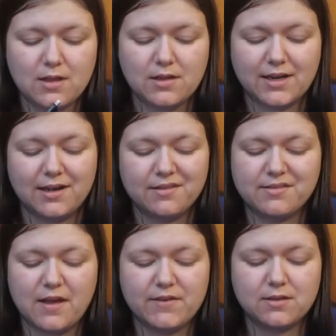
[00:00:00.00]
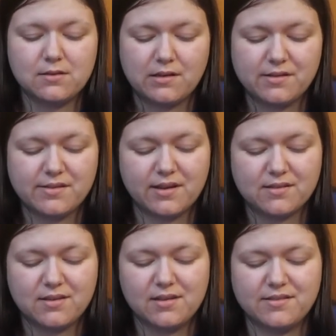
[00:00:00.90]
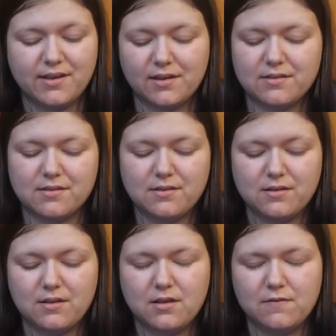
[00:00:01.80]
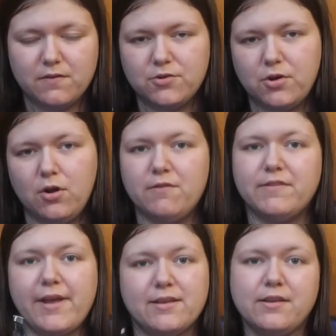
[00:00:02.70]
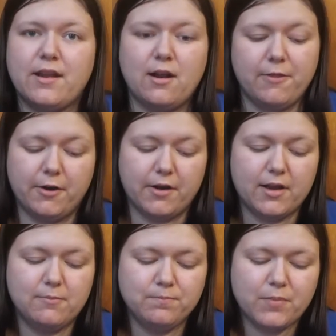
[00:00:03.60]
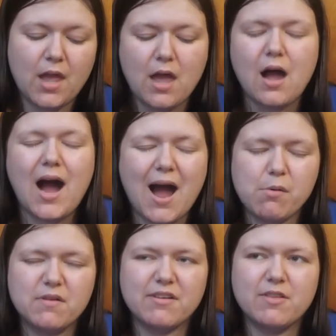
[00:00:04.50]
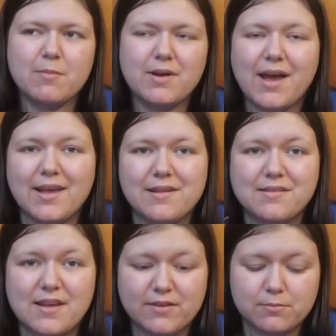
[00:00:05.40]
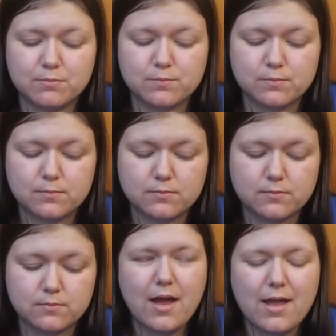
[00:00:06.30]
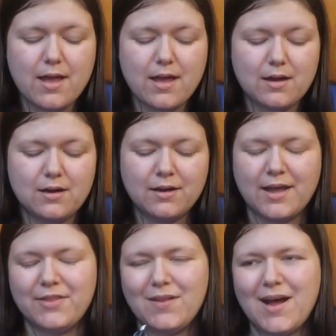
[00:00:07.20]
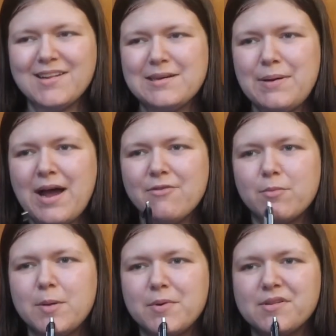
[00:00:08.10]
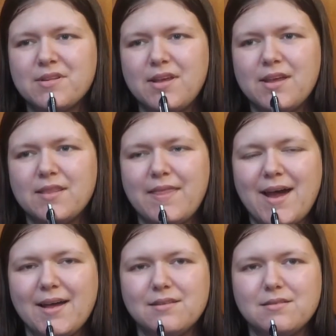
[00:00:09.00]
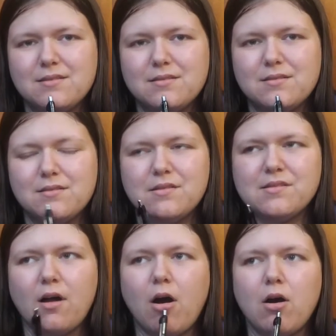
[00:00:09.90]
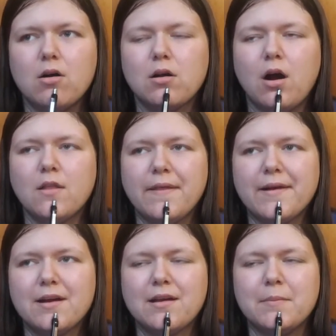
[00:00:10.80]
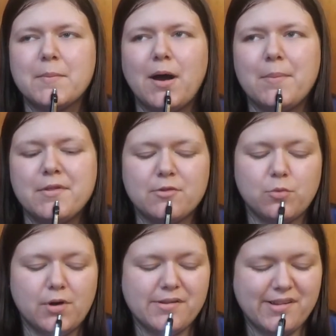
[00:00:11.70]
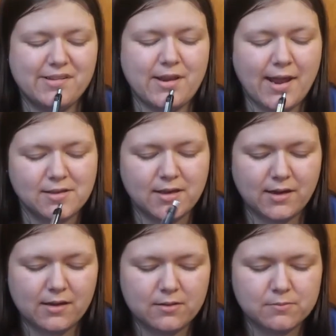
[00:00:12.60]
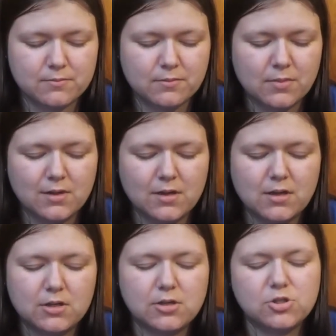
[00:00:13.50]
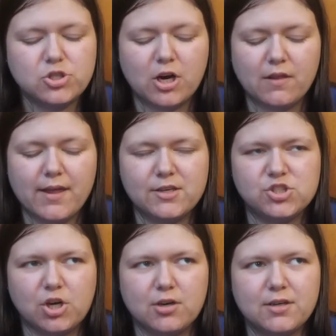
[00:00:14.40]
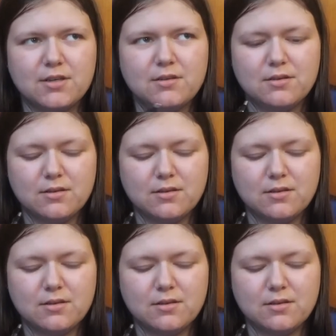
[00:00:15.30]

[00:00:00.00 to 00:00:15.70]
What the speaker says: They got 7, 6, and 6 for a total of 19 out of 30. I would have given them a 7. Okay, the last time I remember seeing that song on there in Mary Poppins was season 18. Charlie and Sharna.